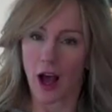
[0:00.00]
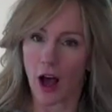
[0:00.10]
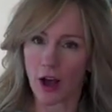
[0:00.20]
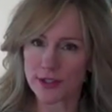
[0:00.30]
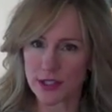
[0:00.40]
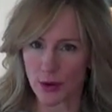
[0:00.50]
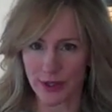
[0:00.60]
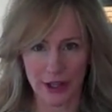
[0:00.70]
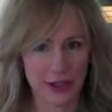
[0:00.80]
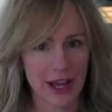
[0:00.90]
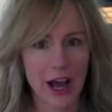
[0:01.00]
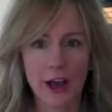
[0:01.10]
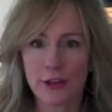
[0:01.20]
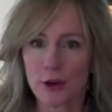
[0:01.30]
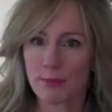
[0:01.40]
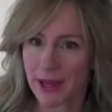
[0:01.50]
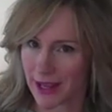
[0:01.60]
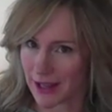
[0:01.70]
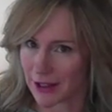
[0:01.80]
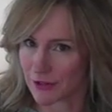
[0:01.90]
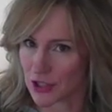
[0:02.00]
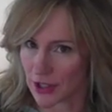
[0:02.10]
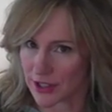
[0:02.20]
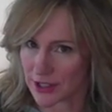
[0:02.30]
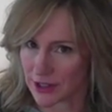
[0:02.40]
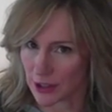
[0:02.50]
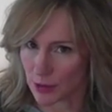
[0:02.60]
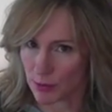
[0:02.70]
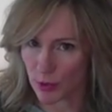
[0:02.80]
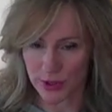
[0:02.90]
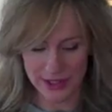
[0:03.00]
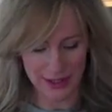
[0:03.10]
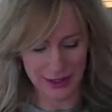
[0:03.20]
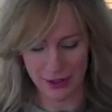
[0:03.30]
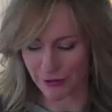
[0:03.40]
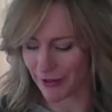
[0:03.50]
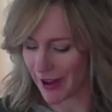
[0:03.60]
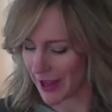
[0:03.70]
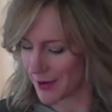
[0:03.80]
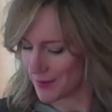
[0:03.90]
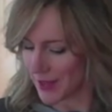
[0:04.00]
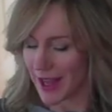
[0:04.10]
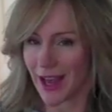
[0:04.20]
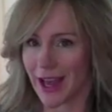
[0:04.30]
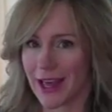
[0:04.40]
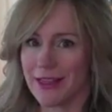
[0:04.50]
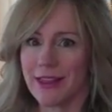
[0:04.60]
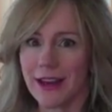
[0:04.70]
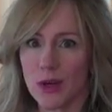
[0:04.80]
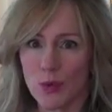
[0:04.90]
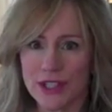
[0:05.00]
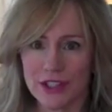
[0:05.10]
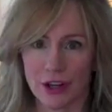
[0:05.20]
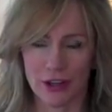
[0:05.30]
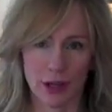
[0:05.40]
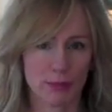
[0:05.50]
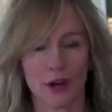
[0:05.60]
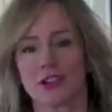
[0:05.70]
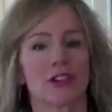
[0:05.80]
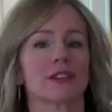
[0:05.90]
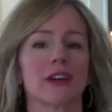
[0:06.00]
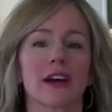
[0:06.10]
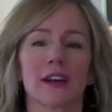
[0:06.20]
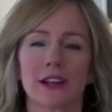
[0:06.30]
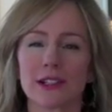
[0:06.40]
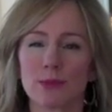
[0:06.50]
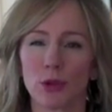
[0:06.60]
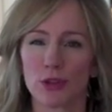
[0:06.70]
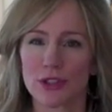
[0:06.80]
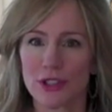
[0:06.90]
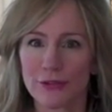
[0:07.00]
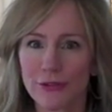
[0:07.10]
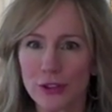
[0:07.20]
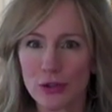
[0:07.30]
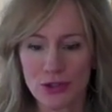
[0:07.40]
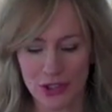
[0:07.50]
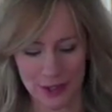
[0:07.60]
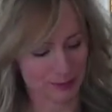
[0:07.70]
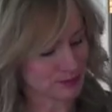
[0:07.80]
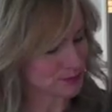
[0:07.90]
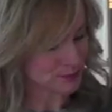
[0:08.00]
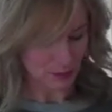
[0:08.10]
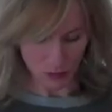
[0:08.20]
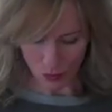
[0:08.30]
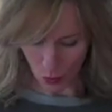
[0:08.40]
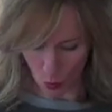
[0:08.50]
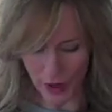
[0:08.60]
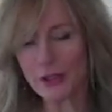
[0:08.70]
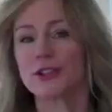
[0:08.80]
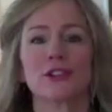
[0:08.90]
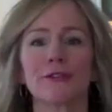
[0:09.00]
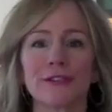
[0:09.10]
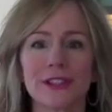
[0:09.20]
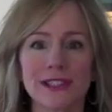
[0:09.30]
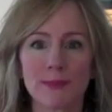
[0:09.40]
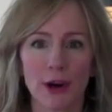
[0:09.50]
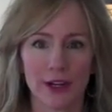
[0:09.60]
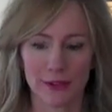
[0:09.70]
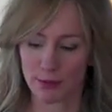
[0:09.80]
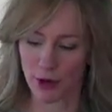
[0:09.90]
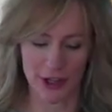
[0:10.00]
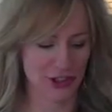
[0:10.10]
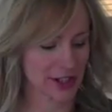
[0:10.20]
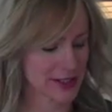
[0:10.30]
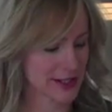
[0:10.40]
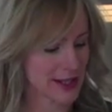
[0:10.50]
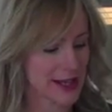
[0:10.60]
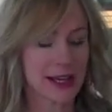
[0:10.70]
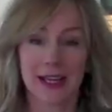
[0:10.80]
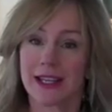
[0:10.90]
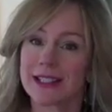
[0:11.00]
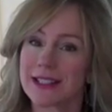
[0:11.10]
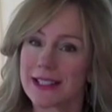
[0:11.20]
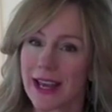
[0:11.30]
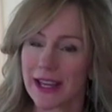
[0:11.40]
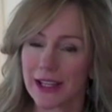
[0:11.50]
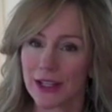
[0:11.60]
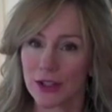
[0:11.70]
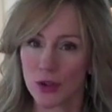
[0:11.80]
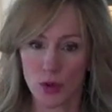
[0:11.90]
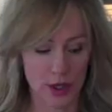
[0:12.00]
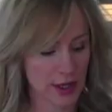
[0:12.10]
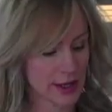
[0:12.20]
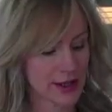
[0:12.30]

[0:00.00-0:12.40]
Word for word: also, let the other pan of gelatin that you poured solidify, and then we start a project that explores diffusion. What you'll do for this part of the project is take your